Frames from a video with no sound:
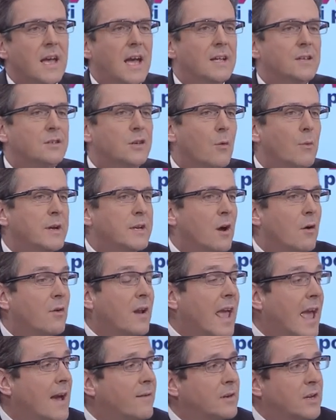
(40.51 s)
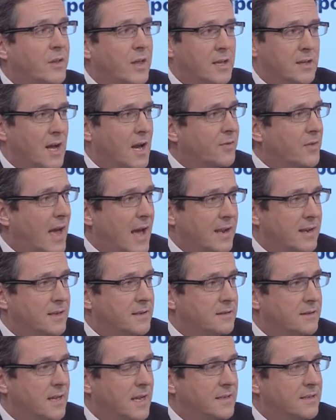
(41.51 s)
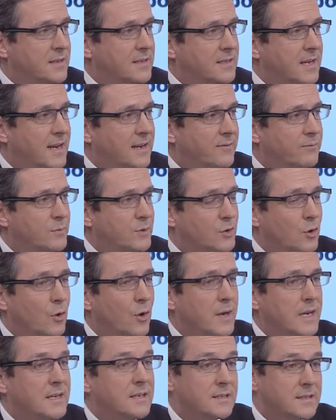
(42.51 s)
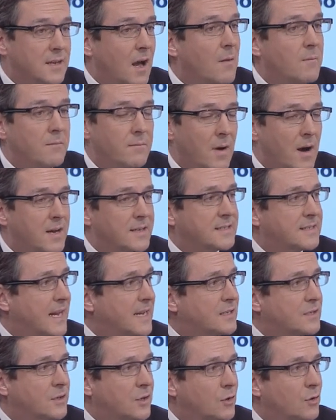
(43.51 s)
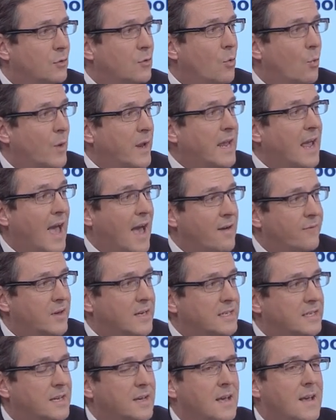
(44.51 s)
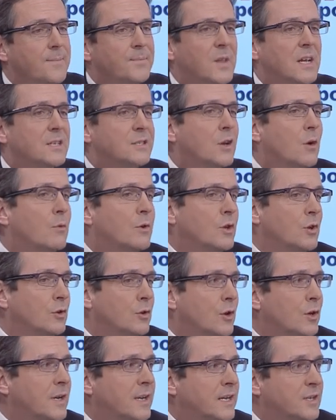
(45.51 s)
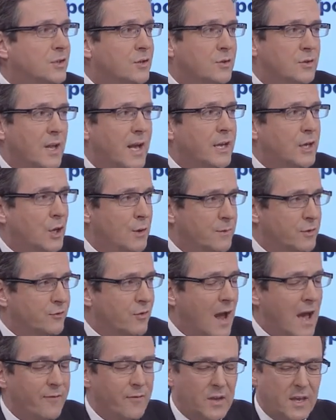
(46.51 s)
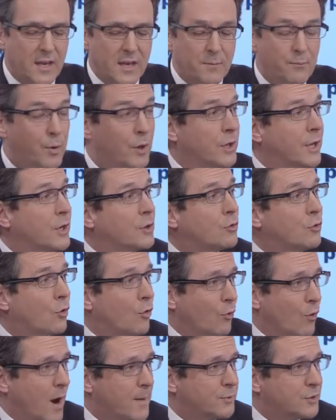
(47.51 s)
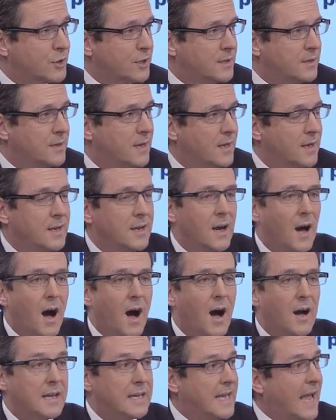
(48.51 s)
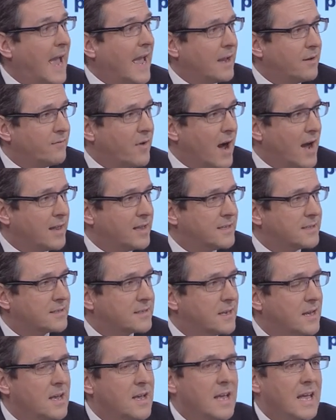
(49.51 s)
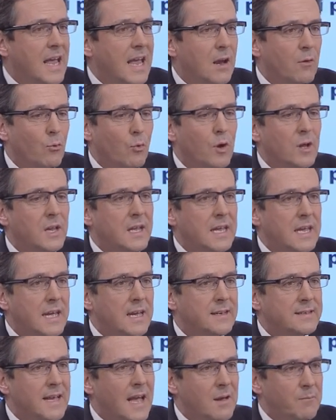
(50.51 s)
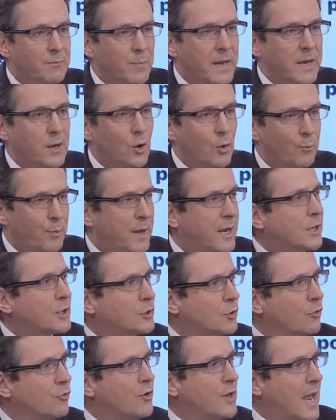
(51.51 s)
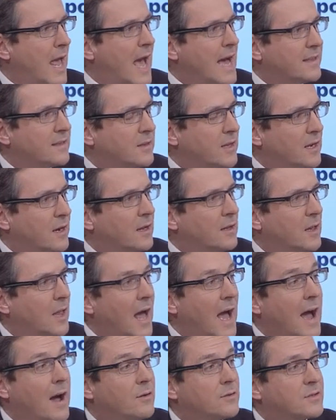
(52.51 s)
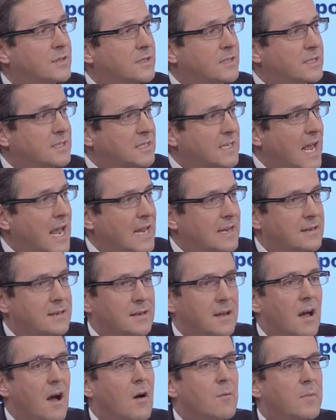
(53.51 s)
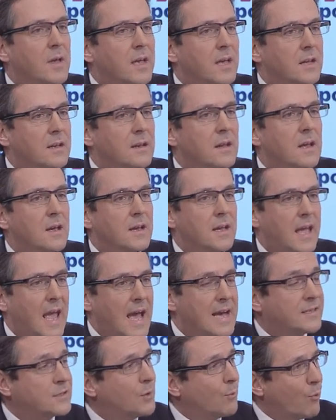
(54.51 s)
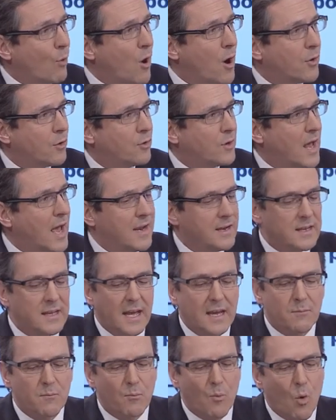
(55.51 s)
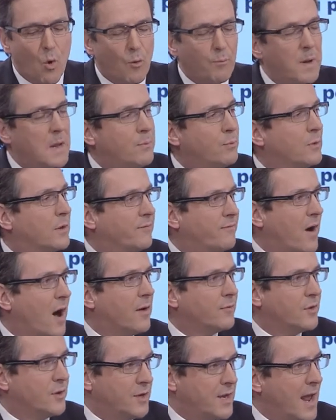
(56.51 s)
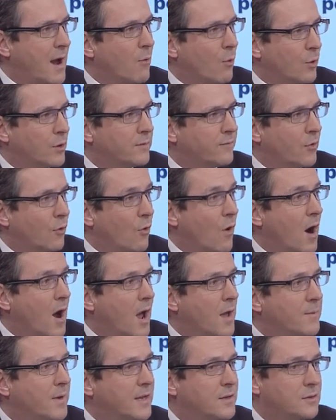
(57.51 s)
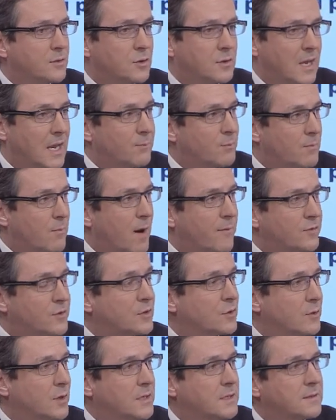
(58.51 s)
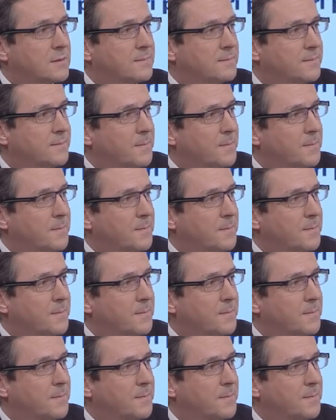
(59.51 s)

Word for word: And so we don't have anything like that in, in the state of Missouri. Some uh, states do, we haven't. And so when you look at issues like human trafficking, political corruption, uh, gang violence, it really is a bigger picture net that allows the state to come in, cast a broader net, get more people involved in the network of crime, and keep them off the streets.